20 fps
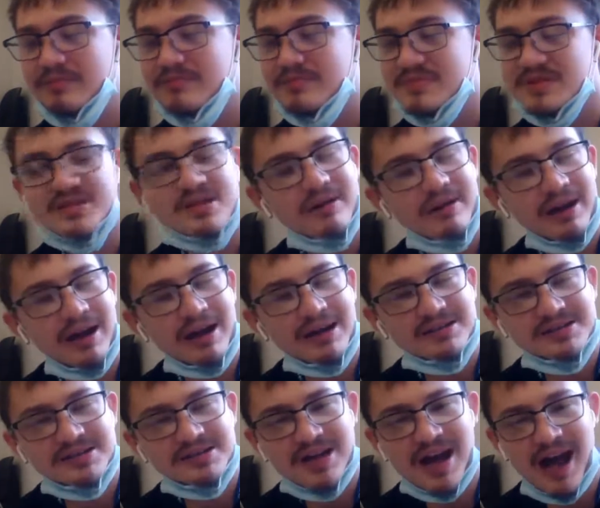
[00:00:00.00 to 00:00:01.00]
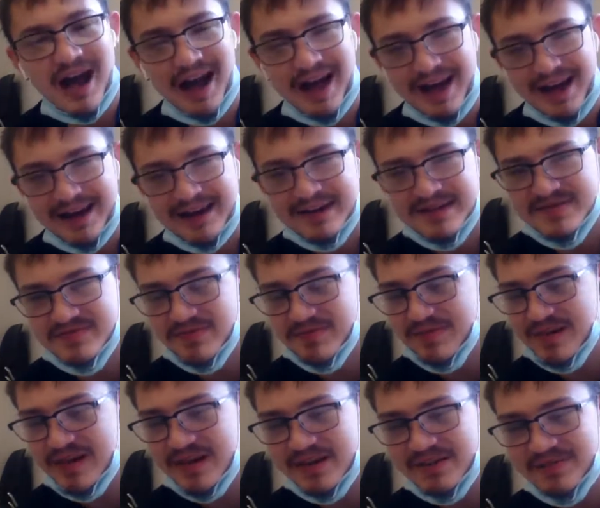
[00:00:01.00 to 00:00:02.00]
So I kind of took a hiatus from
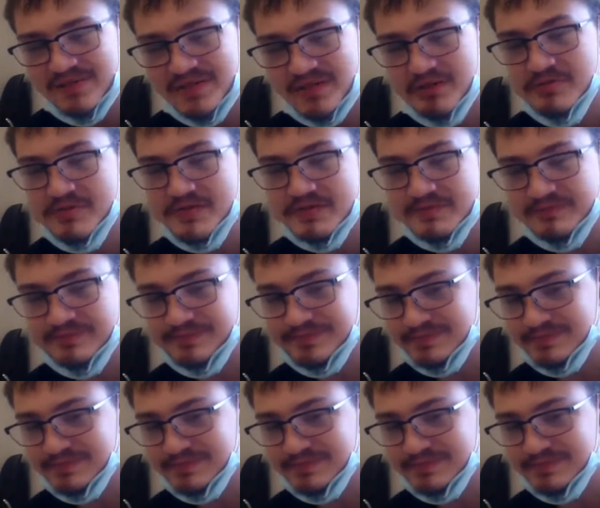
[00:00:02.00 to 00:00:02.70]
the interviews.